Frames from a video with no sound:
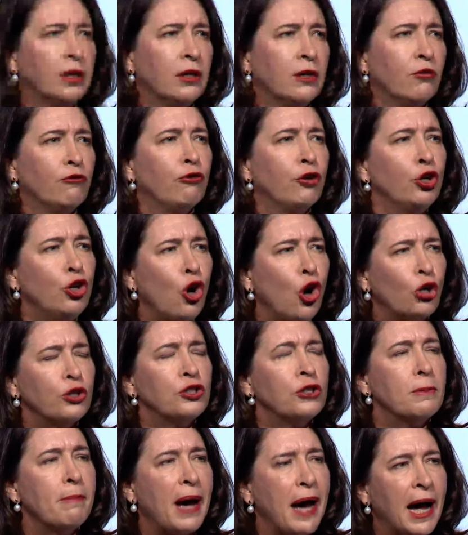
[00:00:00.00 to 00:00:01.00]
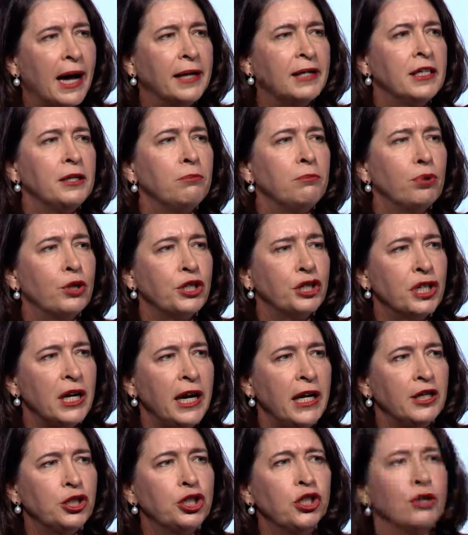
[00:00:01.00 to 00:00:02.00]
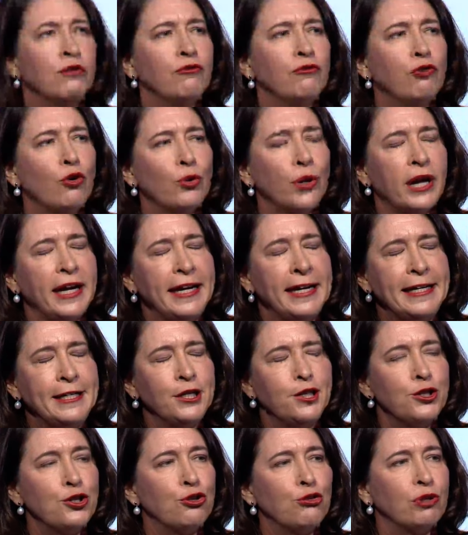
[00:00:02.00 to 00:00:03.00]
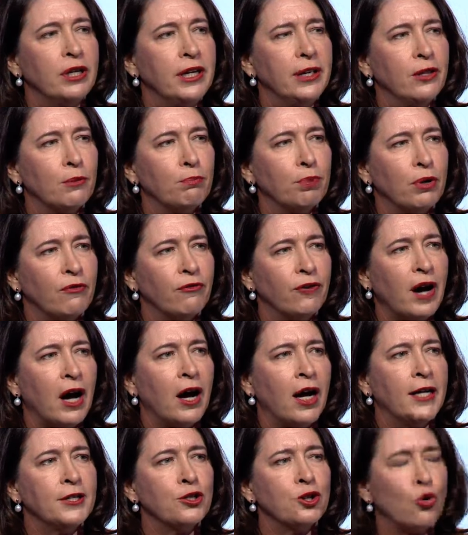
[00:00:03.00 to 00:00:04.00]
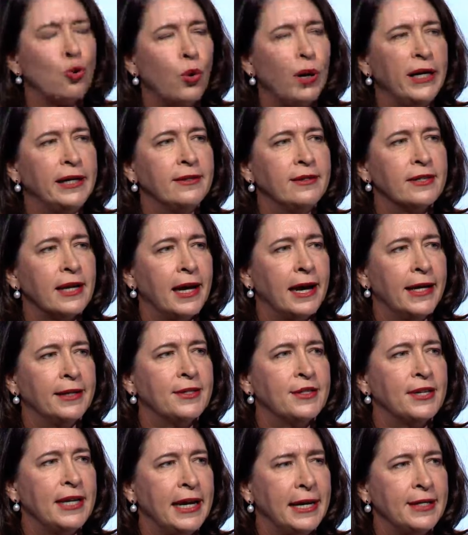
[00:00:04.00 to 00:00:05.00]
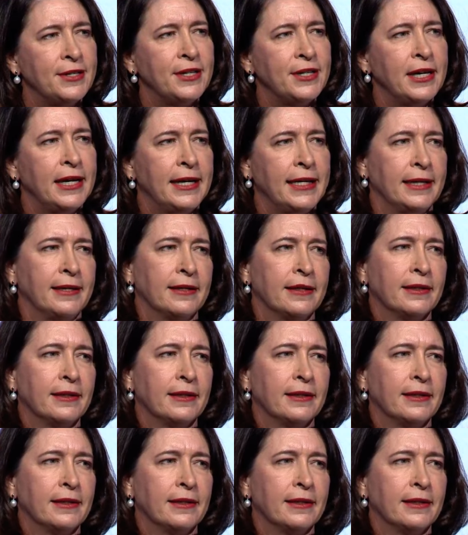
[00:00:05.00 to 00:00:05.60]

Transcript: for not demanding protection for the industry that provides Queensland's nest egg